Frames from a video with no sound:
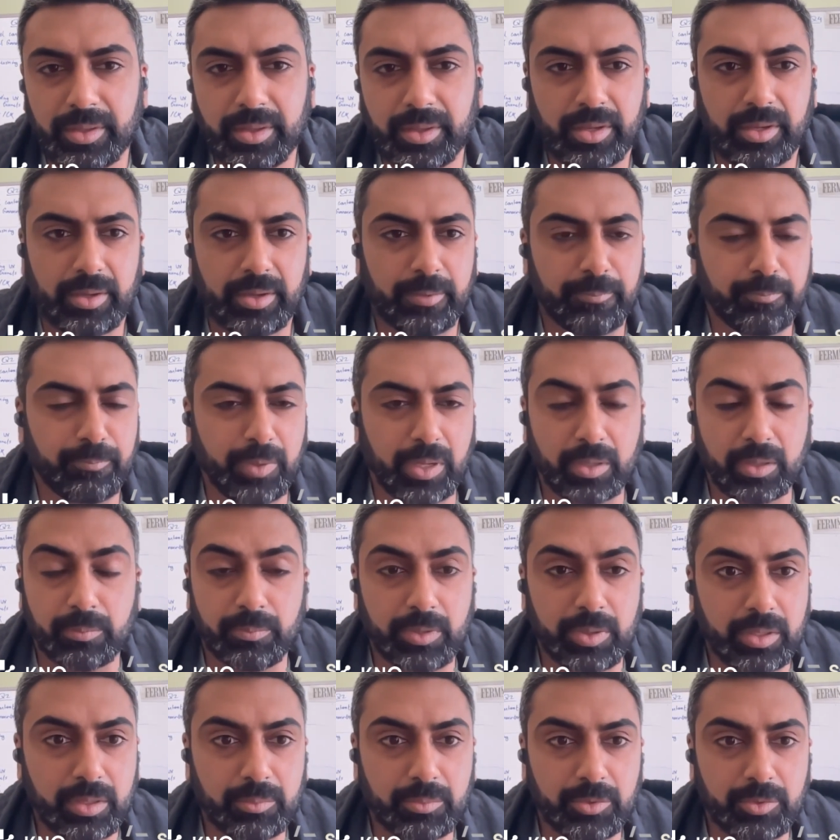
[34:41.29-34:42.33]
Like
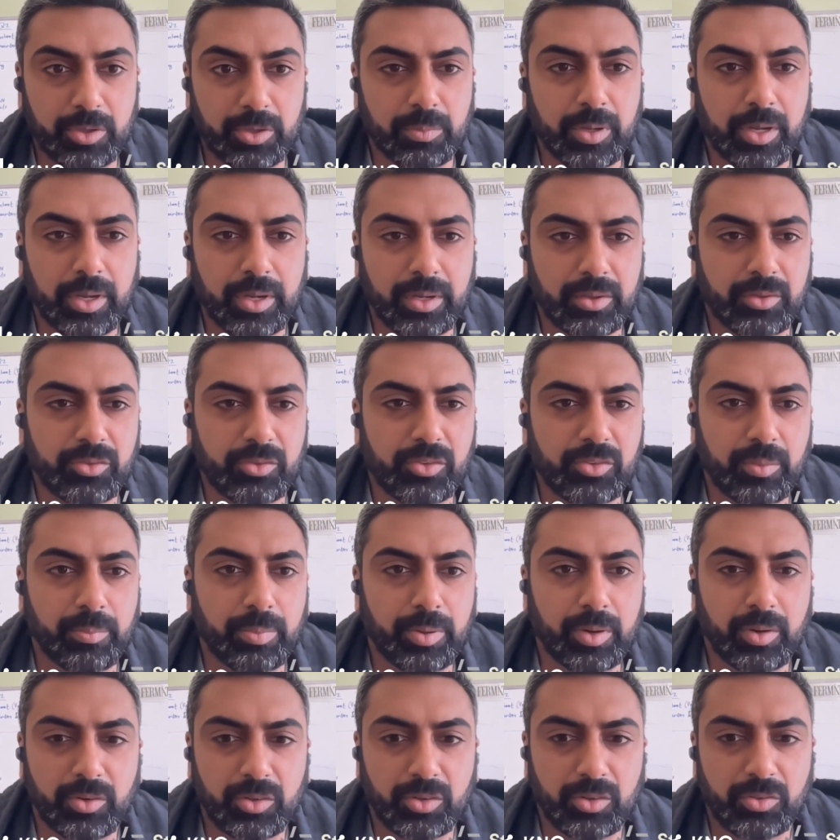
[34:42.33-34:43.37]
medium tier products are
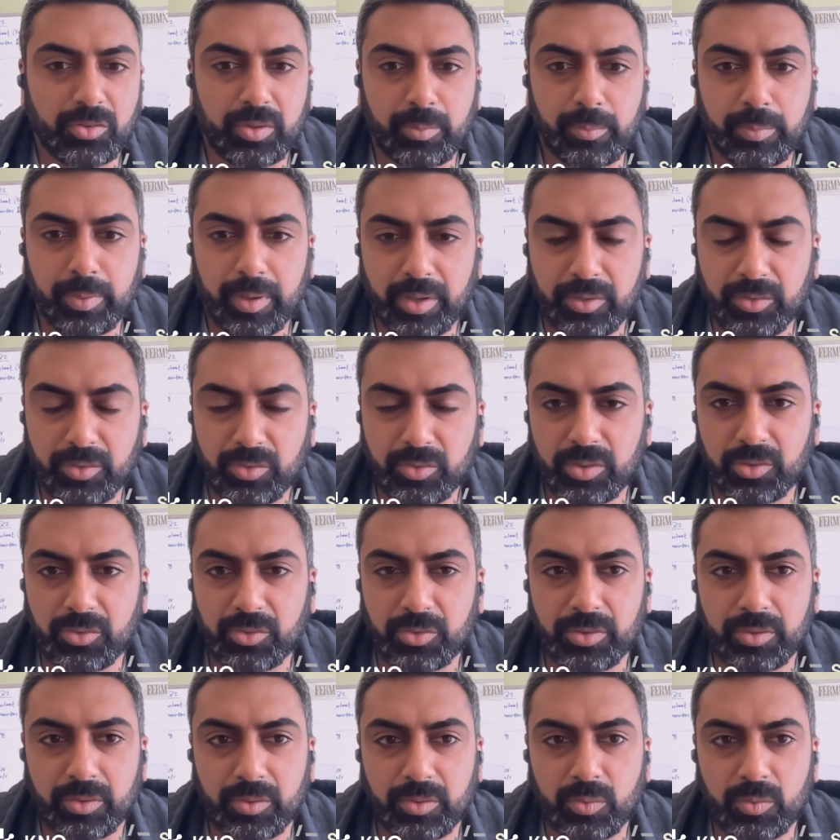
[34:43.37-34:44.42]
purchased and priced in a
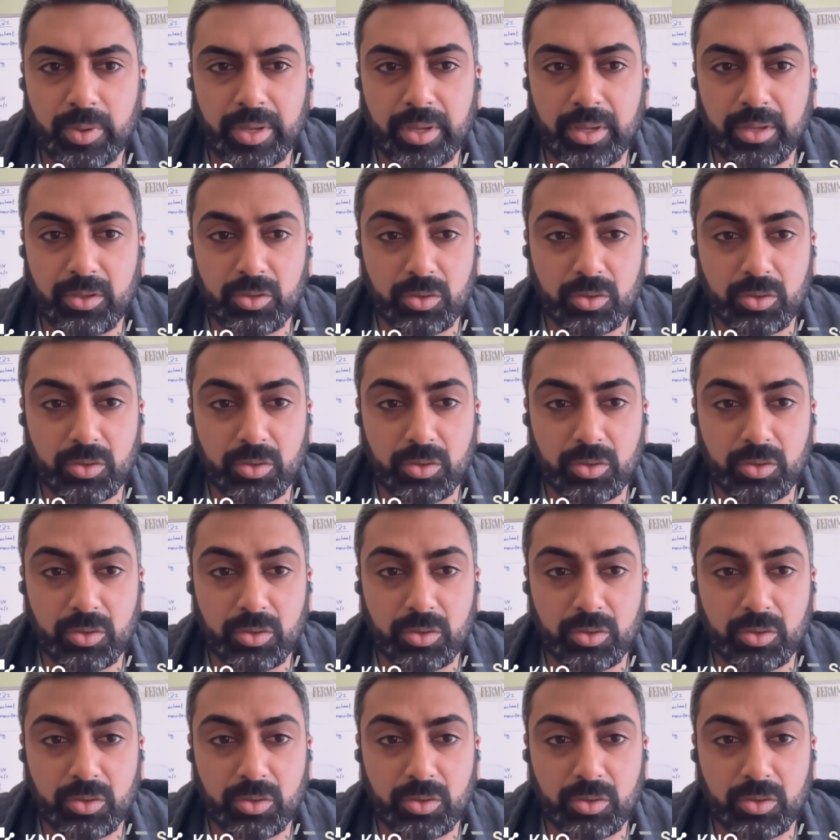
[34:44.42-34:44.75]
certain way.